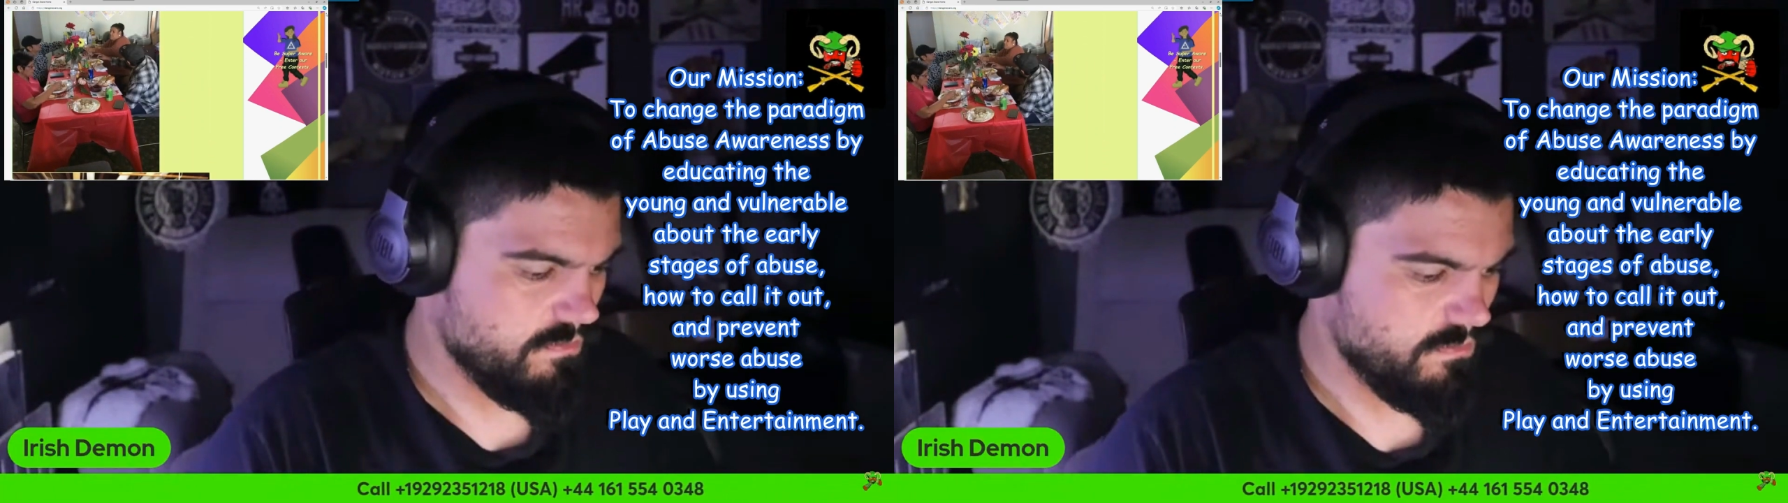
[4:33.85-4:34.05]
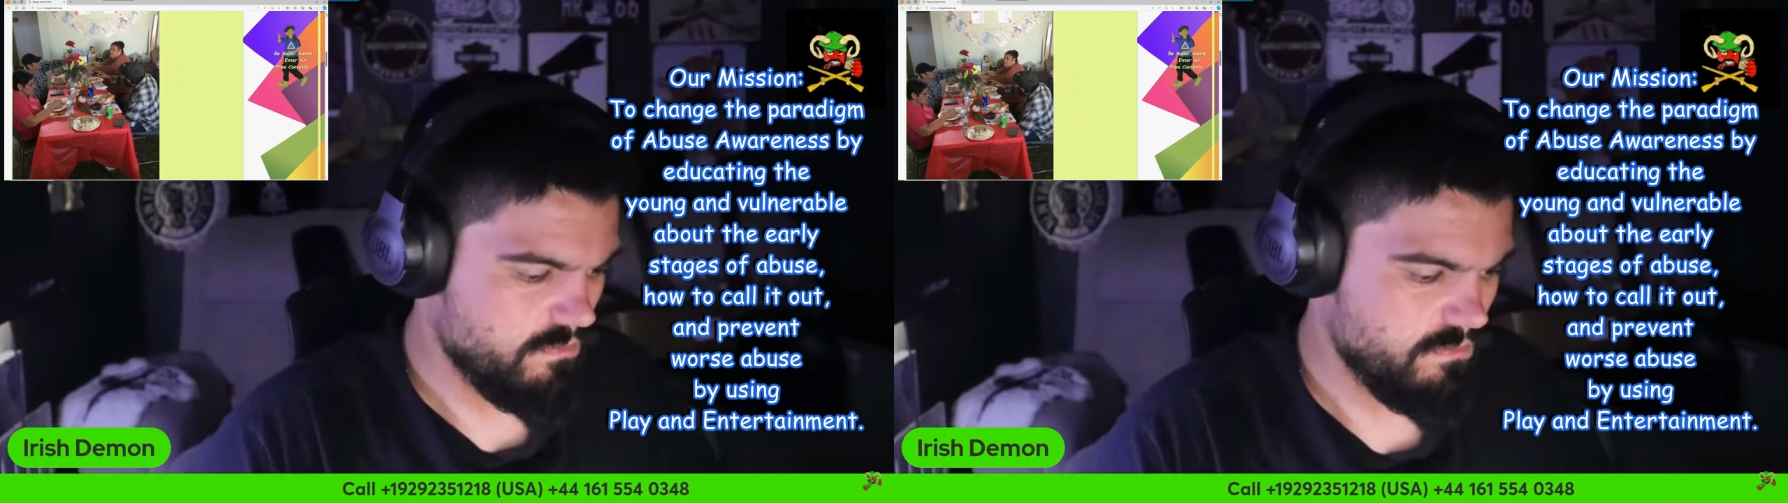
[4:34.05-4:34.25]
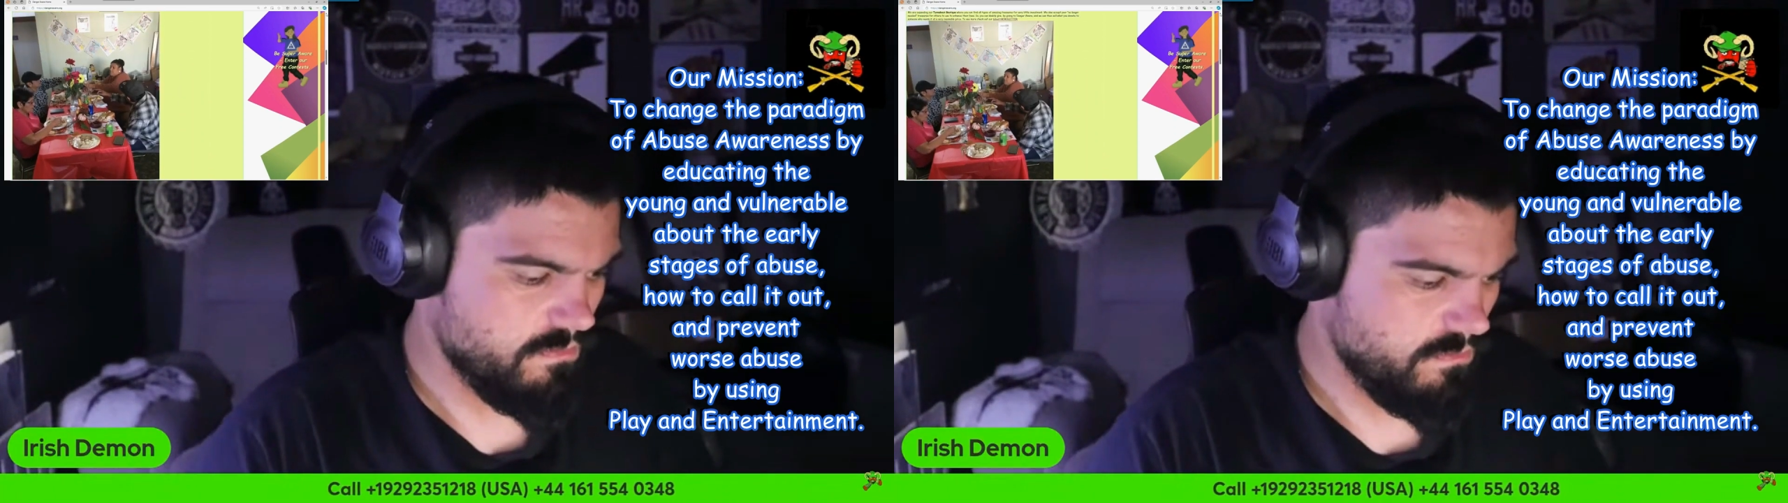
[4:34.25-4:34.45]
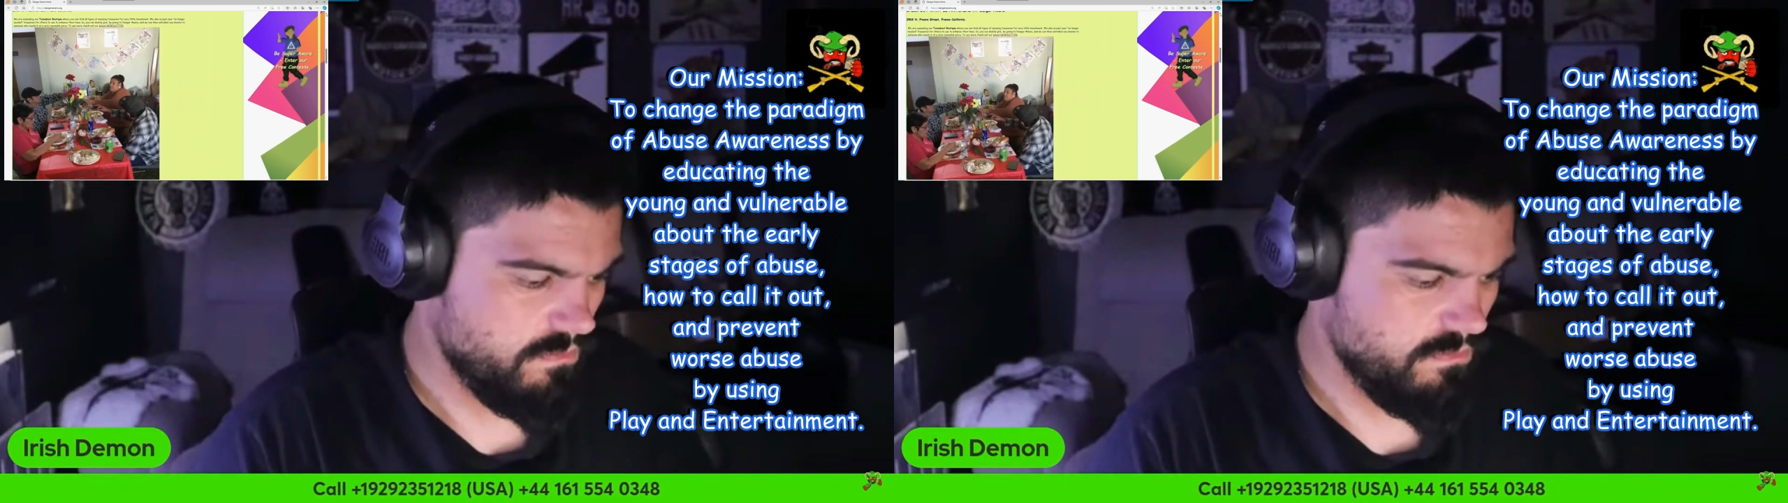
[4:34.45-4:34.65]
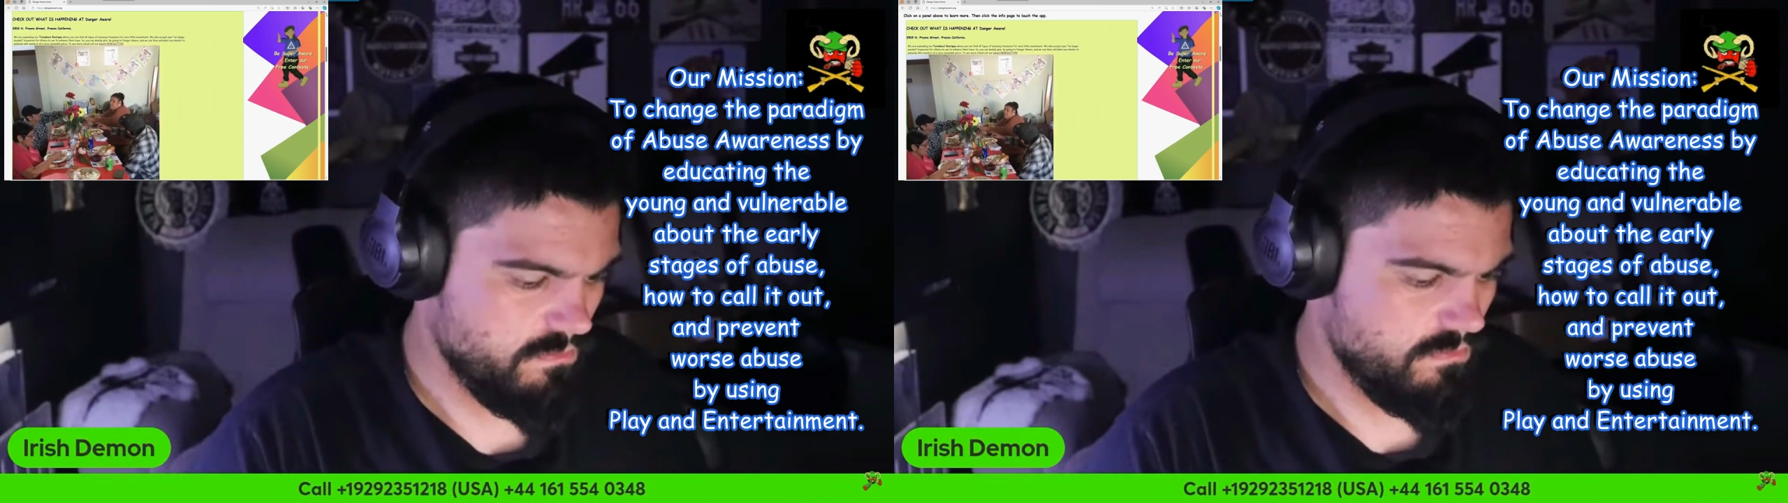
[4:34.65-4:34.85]
actual
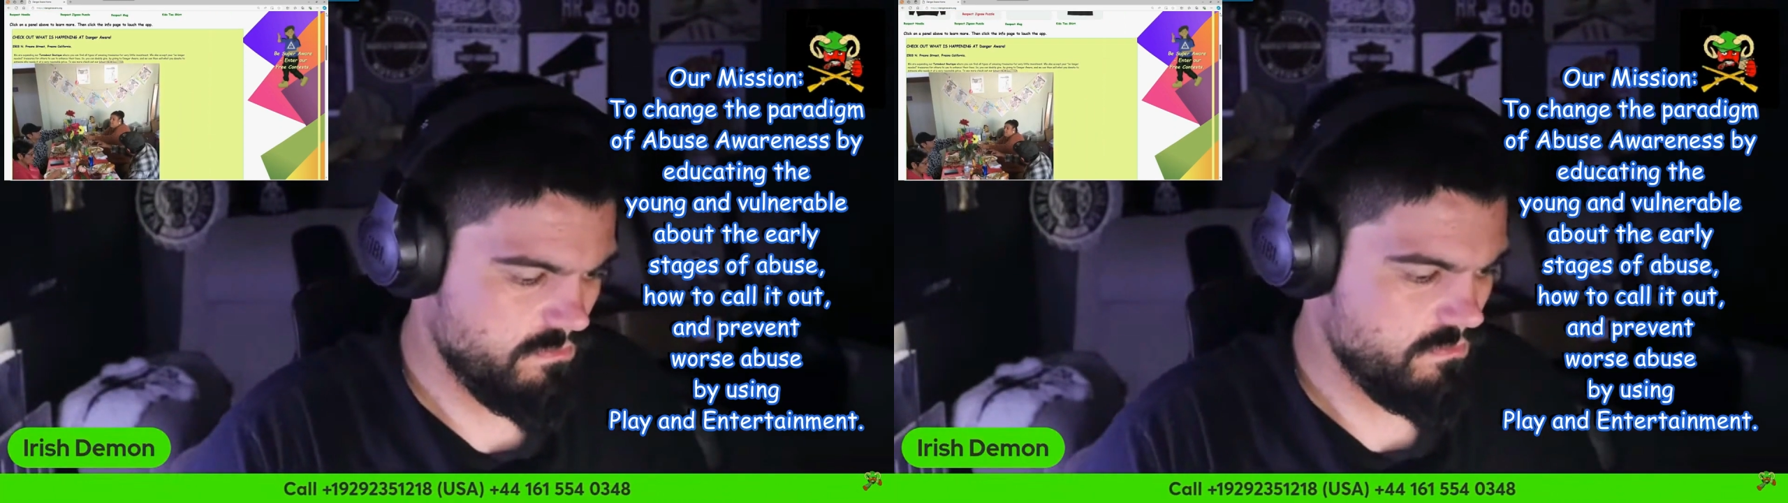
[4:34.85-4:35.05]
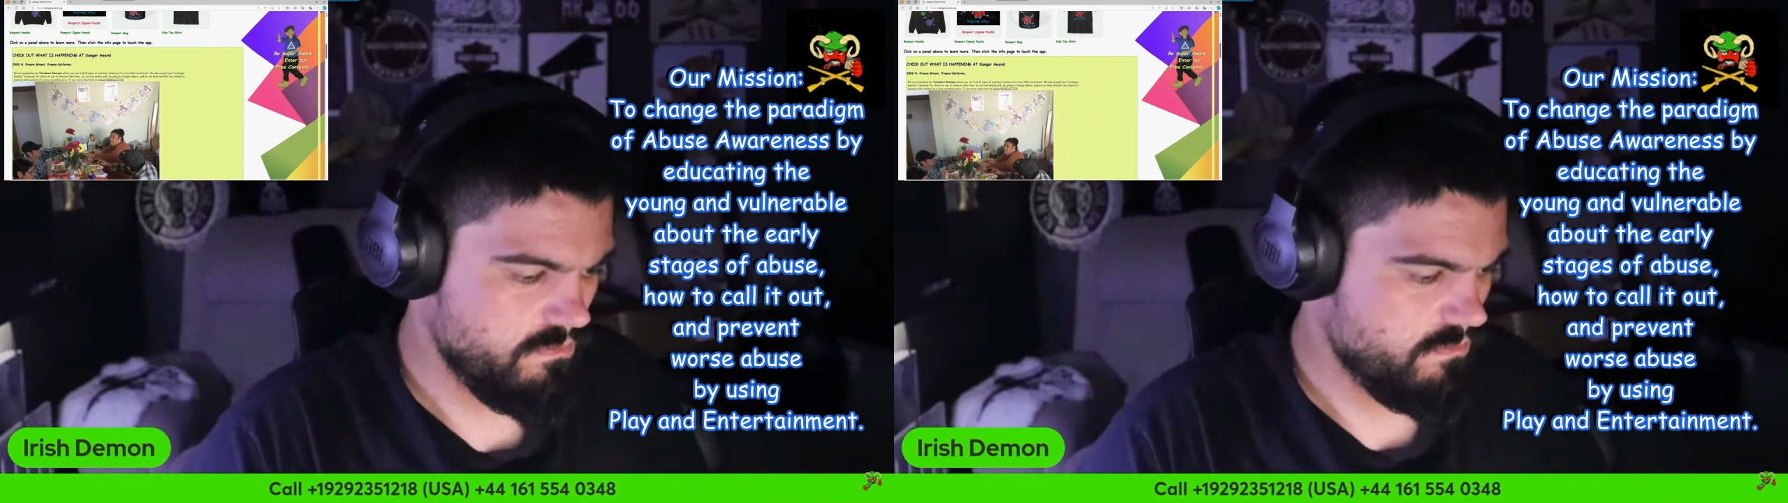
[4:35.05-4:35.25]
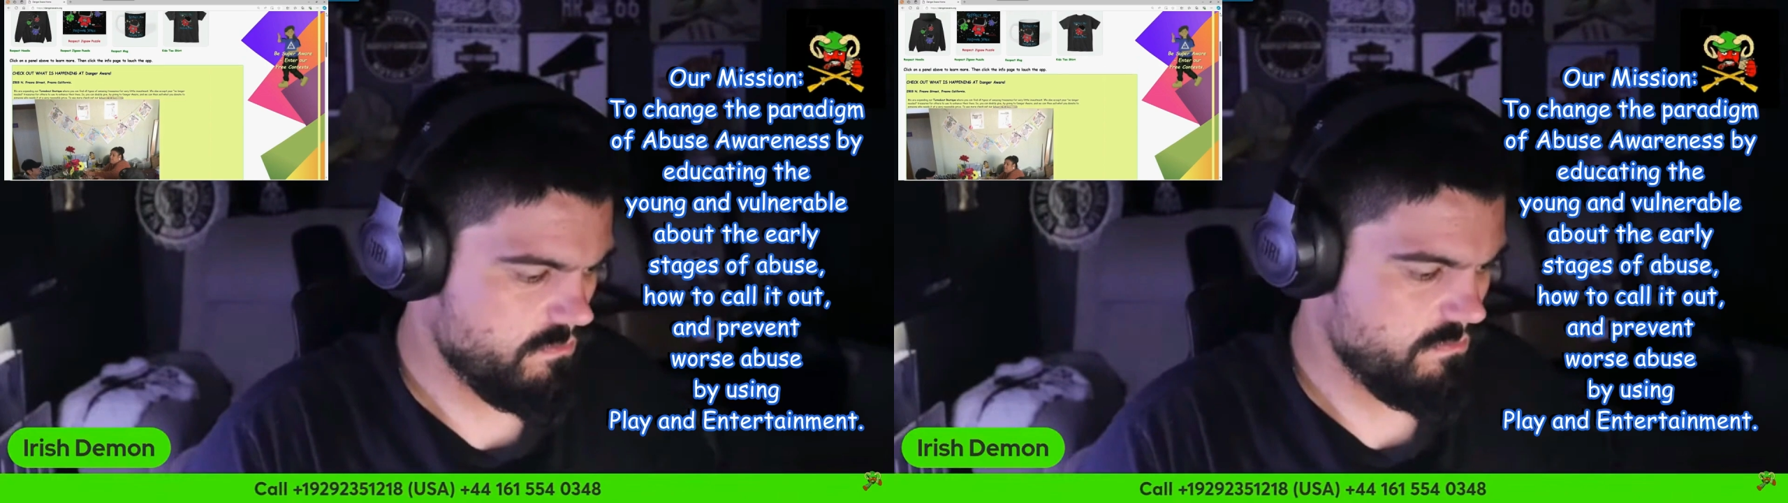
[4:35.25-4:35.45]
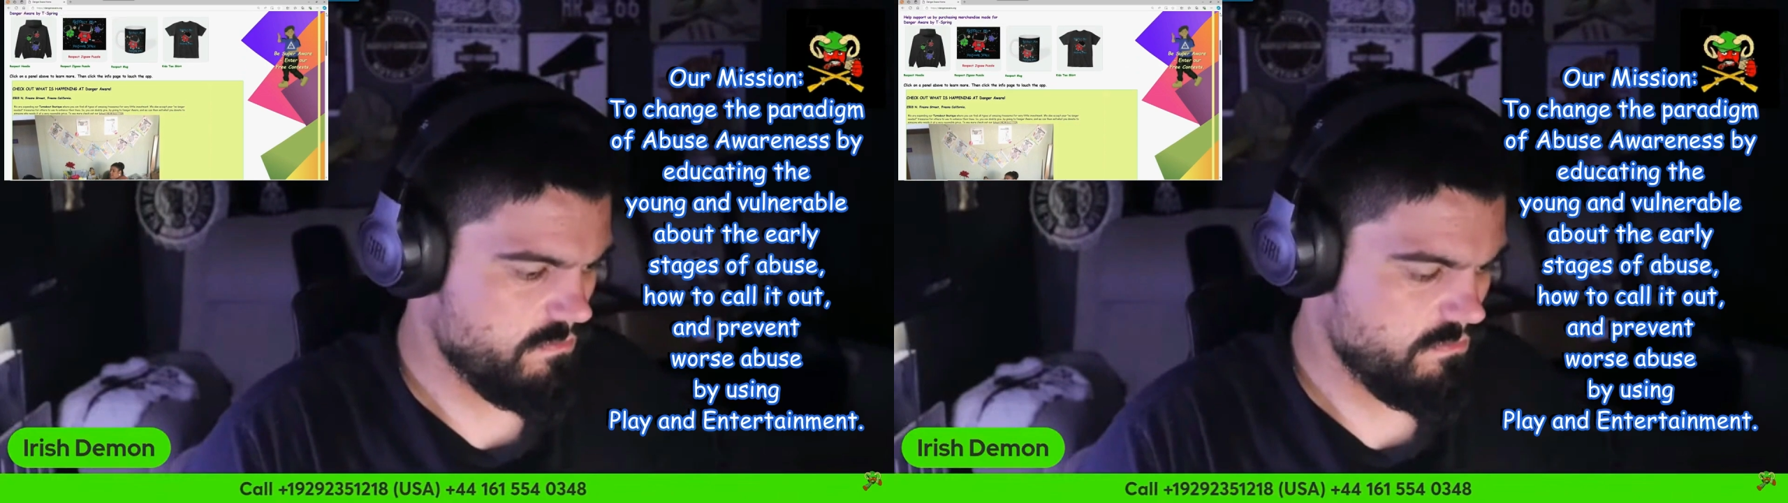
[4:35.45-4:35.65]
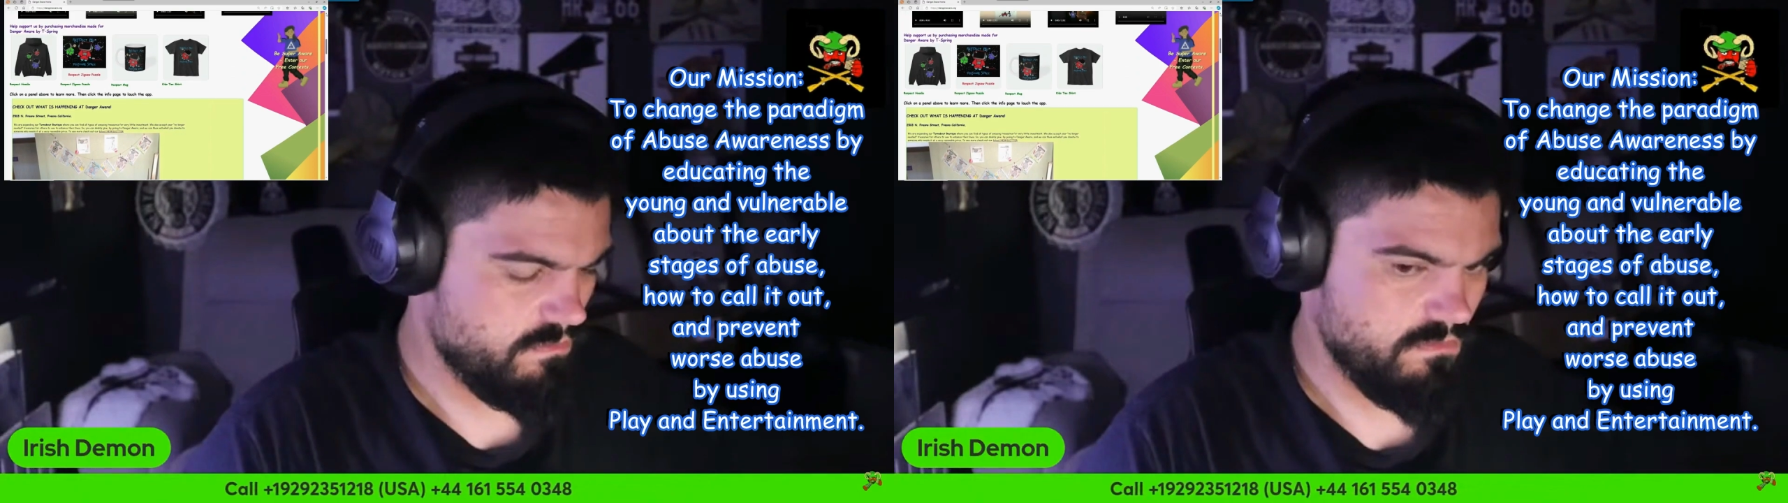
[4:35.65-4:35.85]
abuse on our
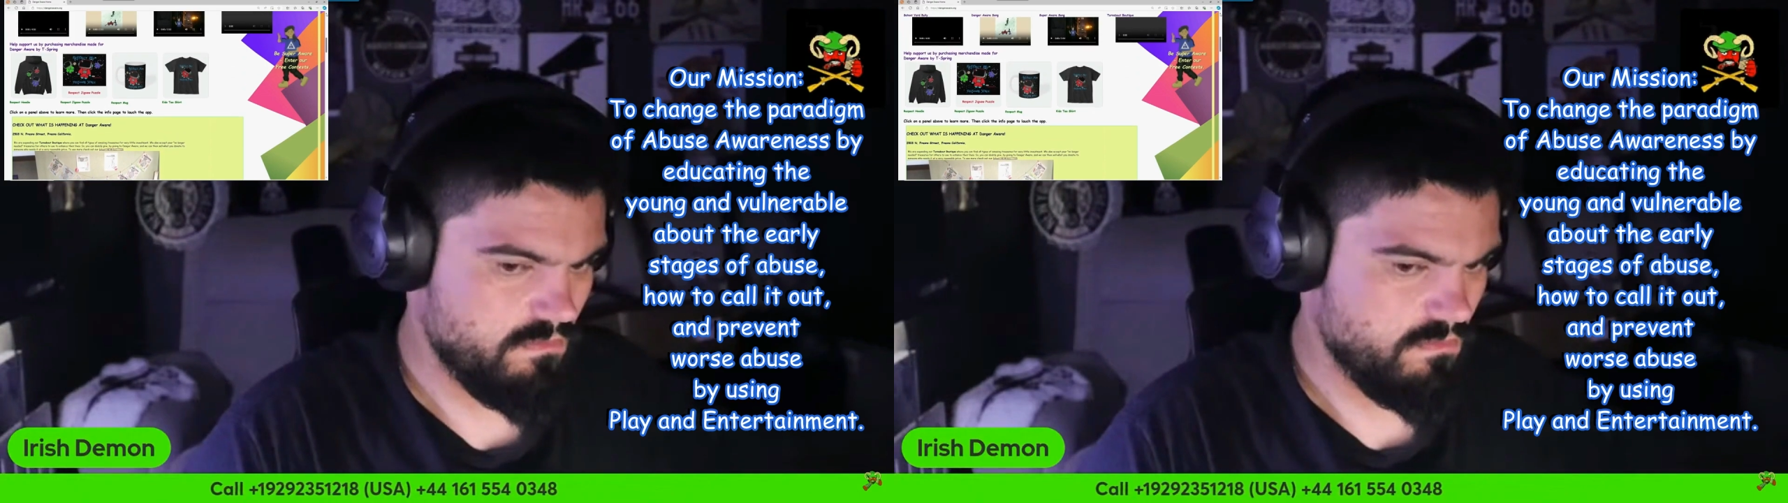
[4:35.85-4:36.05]
website.